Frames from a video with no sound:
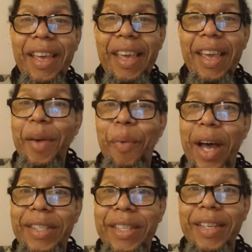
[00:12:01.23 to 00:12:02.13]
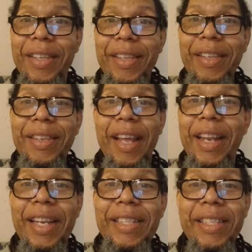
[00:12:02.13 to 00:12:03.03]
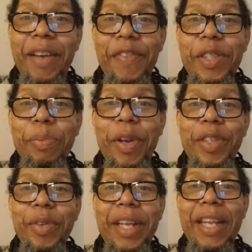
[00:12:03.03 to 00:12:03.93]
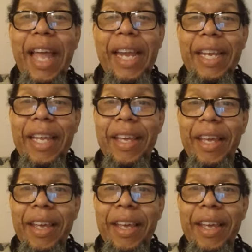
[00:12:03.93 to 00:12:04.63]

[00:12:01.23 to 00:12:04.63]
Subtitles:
It wasn't. None of this stuff is spiritually enlightening.